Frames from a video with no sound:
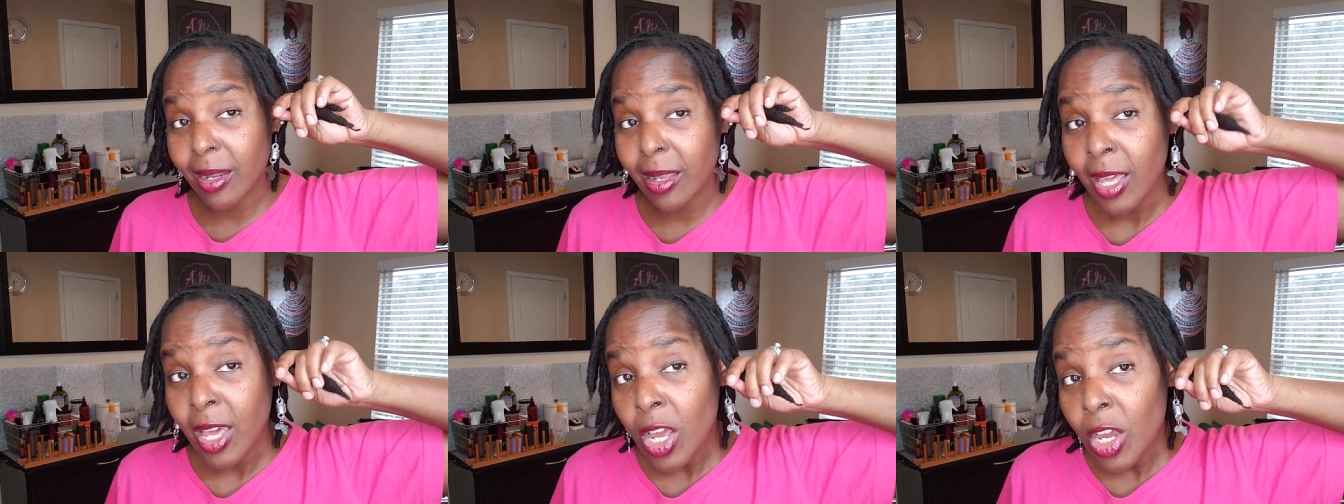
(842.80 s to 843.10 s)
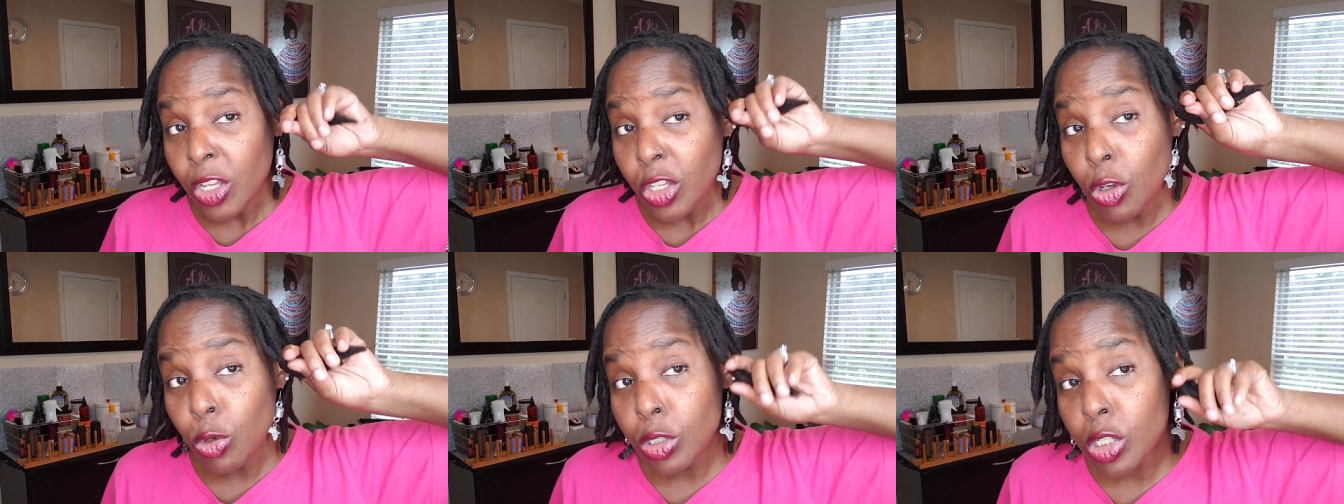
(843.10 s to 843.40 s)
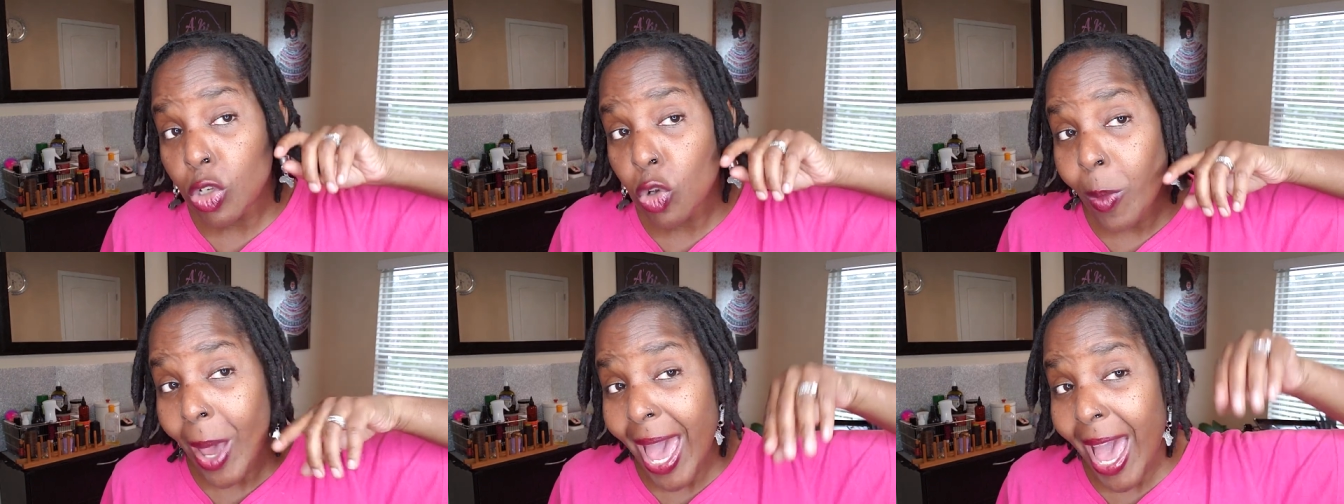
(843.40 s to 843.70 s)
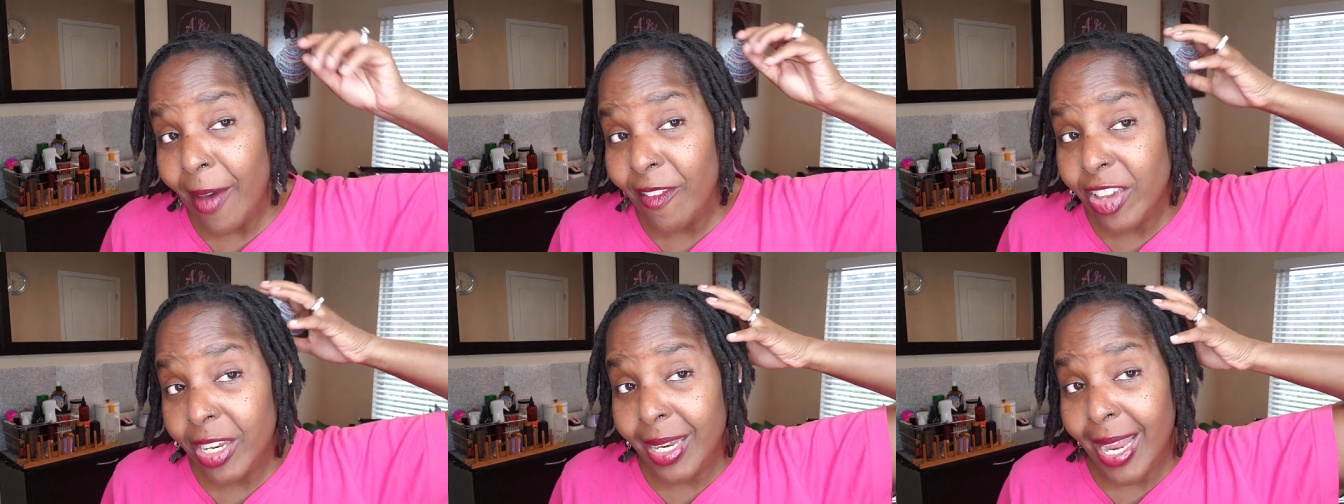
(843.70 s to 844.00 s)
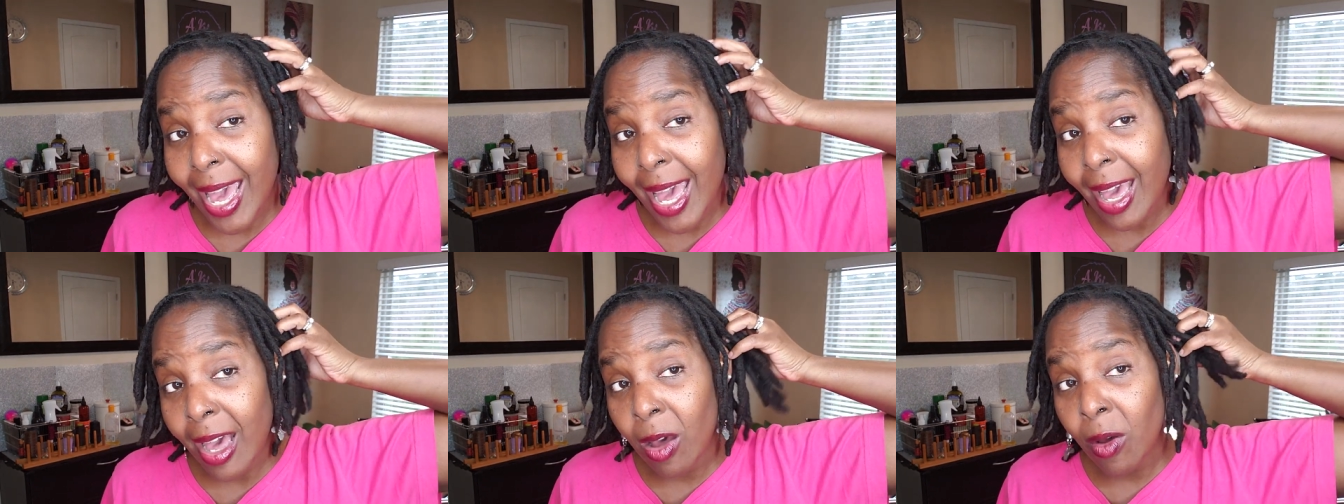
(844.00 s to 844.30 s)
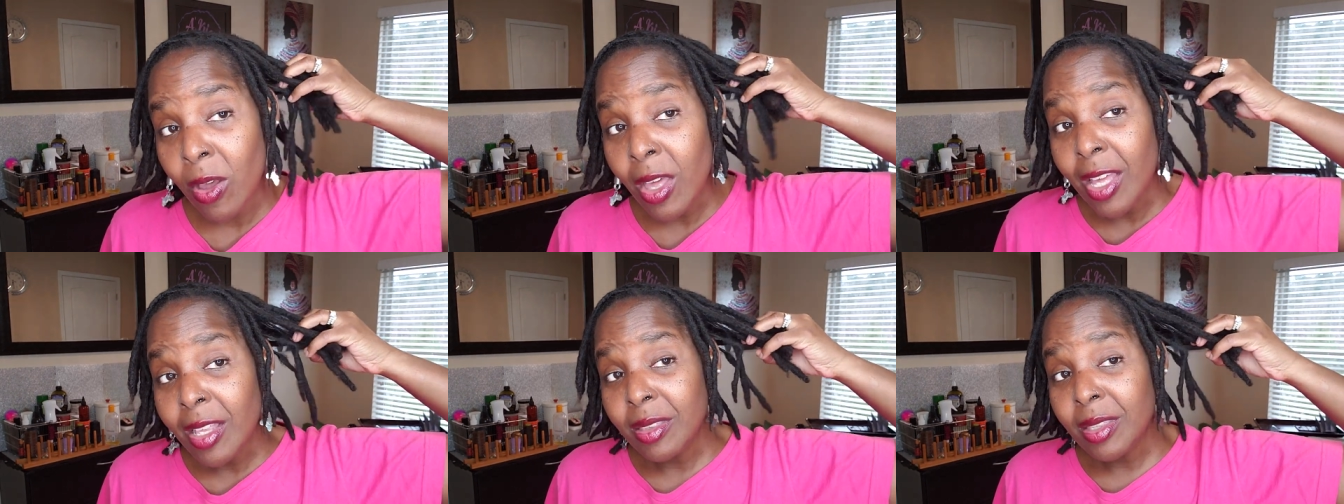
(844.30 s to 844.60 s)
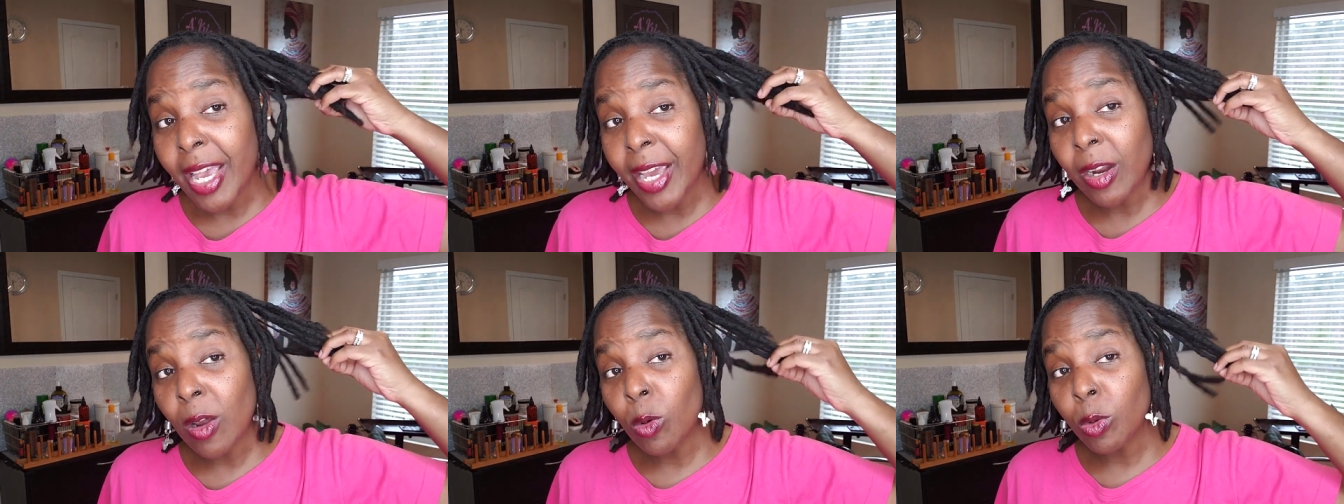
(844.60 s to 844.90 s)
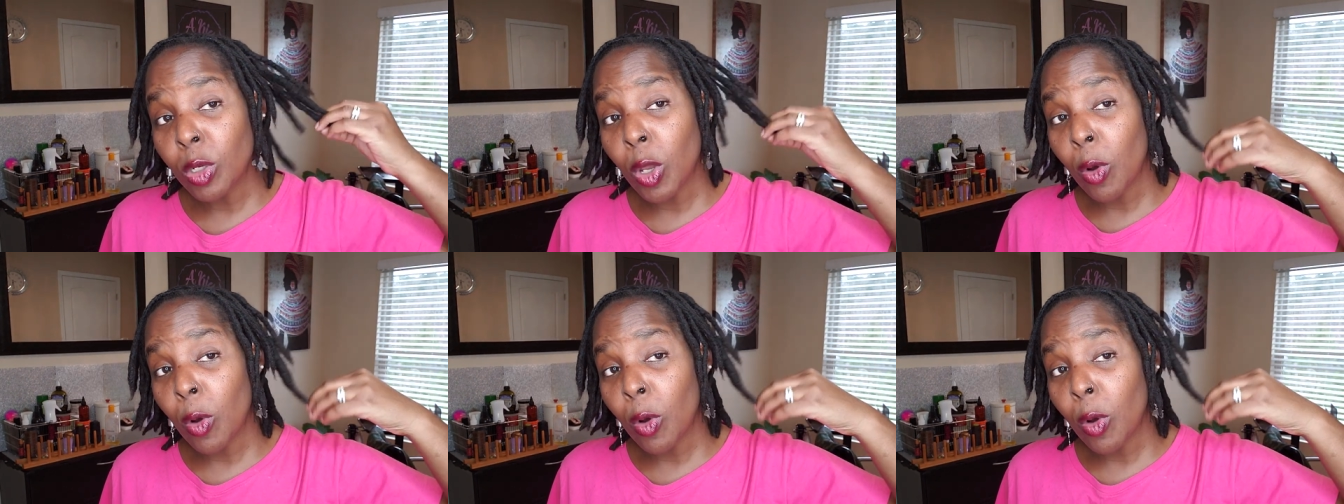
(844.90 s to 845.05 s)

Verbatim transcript: that YouTube have it now, they don't